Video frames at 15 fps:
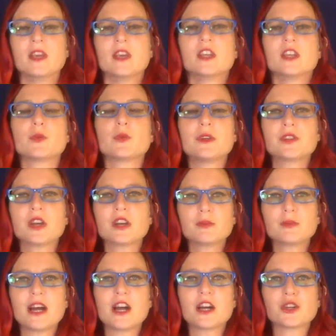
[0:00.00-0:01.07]
So we talked
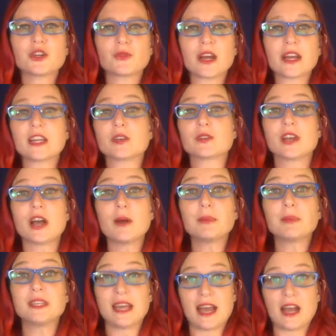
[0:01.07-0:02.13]
about how your writing goes up
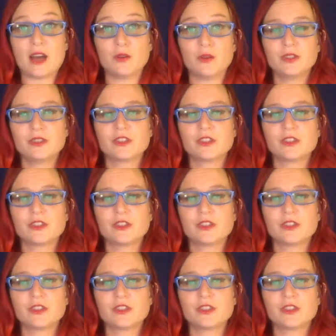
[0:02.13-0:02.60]
and down